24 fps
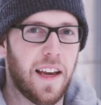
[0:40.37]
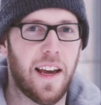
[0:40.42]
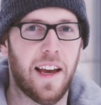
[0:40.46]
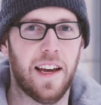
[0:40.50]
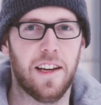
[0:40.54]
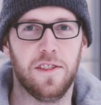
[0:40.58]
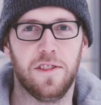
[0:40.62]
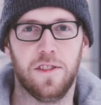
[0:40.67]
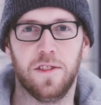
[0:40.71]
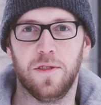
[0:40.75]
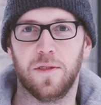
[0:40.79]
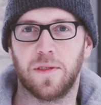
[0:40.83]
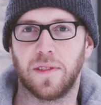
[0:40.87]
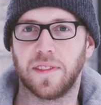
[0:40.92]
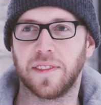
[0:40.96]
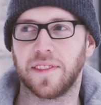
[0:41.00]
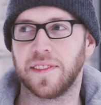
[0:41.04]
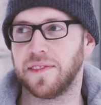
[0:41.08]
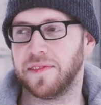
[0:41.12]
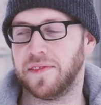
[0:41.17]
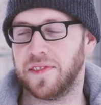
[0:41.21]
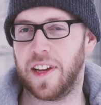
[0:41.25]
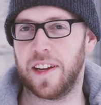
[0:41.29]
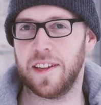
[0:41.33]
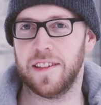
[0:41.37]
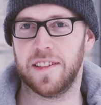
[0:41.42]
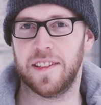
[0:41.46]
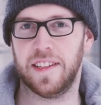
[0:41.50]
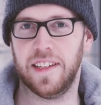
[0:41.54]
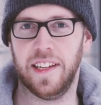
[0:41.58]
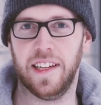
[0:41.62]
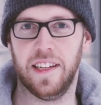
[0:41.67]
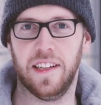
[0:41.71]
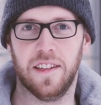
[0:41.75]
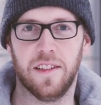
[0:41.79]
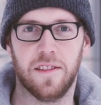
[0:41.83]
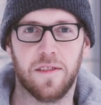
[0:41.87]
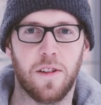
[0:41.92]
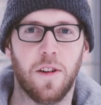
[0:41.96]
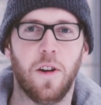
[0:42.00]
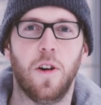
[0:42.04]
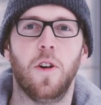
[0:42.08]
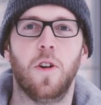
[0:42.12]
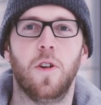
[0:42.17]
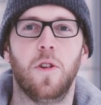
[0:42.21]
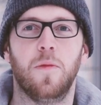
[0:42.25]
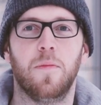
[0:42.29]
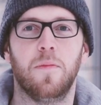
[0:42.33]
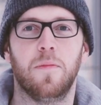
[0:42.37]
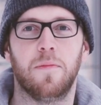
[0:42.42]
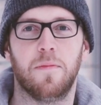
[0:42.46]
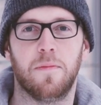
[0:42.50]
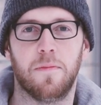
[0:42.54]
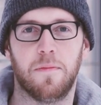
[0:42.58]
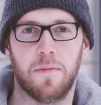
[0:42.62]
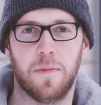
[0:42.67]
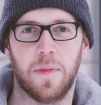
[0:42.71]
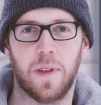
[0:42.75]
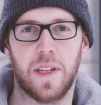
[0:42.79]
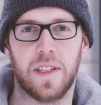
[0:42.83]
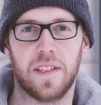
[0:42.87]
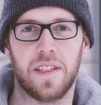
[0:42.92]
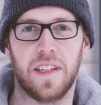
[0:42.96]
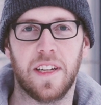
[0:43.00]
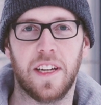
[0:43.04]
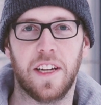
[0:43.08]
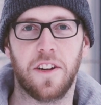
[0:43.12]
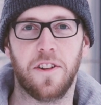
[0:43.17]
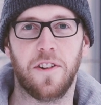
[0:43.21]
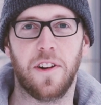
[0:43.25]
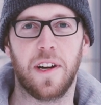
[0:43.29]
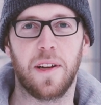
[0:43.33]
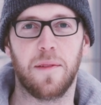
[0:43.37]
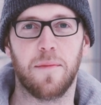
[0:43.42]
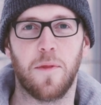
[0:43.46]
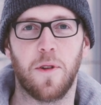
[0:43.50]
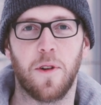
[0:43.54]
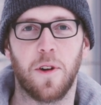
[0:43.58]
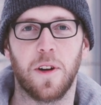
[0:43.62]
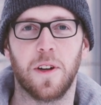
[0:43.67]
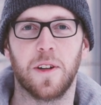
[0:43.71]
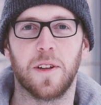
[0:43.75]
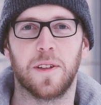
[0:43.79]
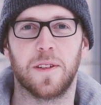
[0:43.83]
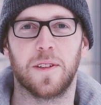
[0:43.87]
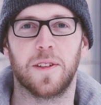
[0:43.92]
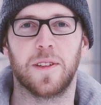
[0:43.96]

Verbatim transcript: As you can see, the home isn't here anymore.